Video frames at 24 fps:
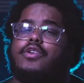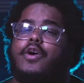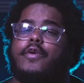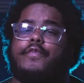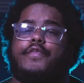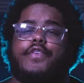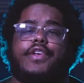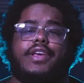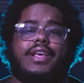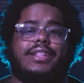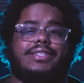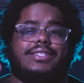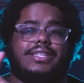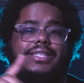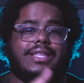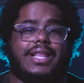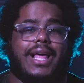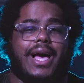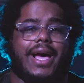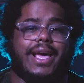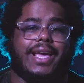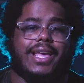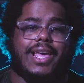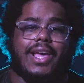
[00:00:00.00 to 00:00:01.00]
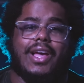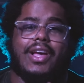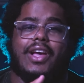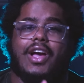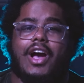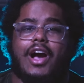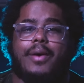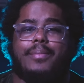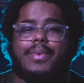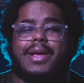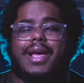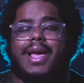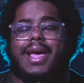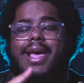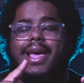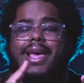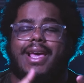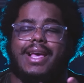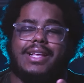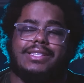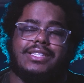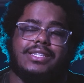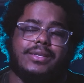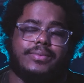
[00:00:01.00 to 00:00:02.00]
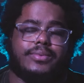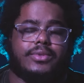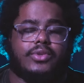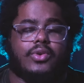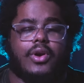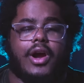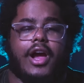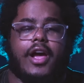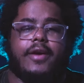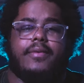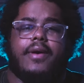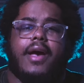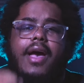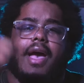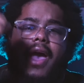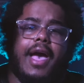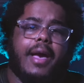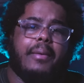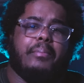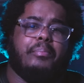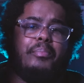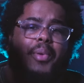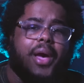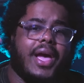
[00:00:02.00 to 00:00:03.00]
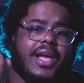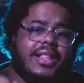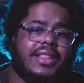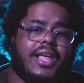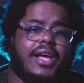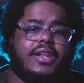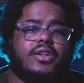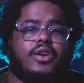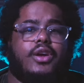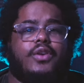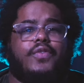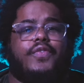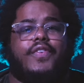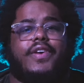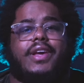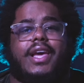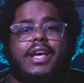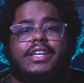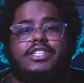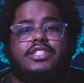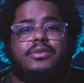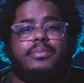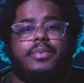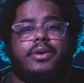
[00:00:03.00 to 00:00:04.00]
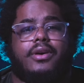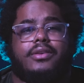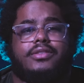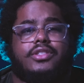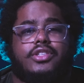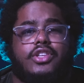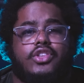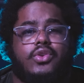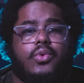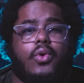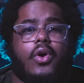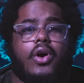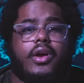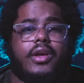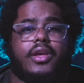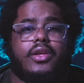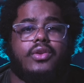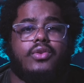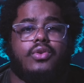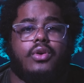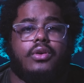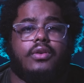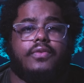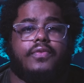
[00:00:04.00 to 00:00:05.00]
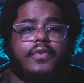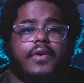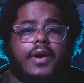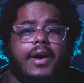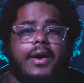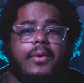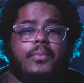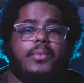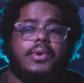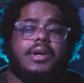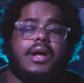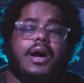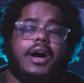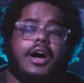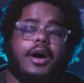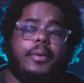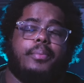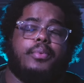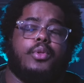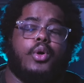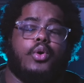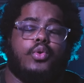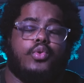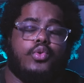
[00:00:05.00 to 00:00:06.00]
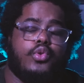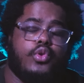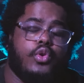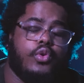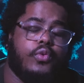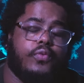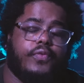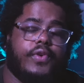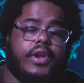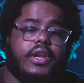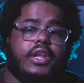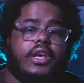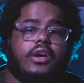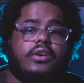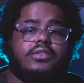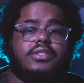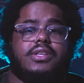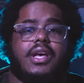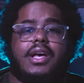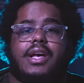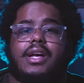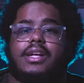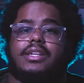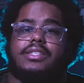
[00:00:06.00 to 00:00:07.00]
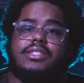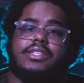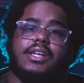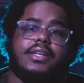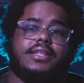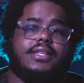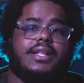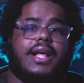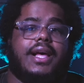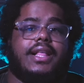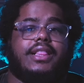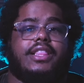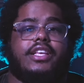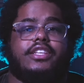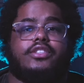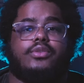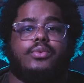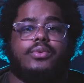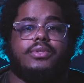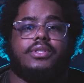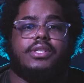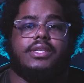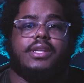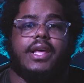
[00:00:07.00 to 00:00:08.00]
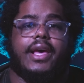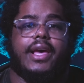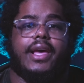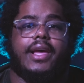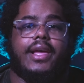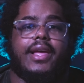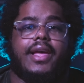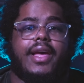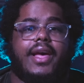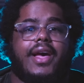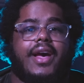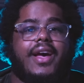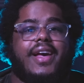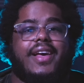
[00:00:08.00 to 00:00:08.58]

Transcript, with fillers: Don't forget to like, comment, and subscribe, and bang that notification bell so you all get notified when I upload new videos just like this one today.